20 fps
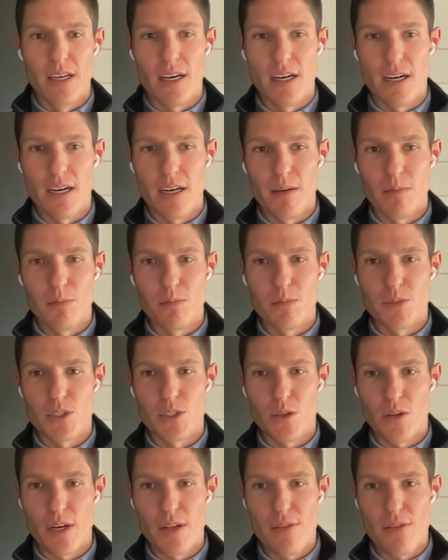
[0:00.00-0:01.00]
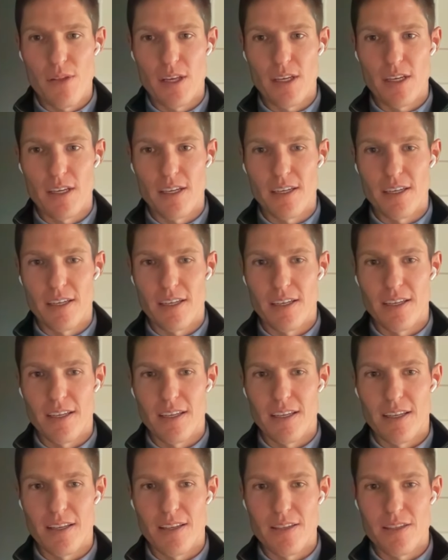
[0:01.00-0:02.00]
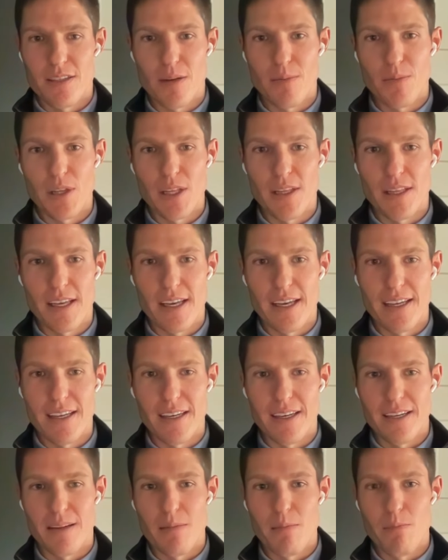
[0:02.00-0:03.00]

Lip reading: So I think something that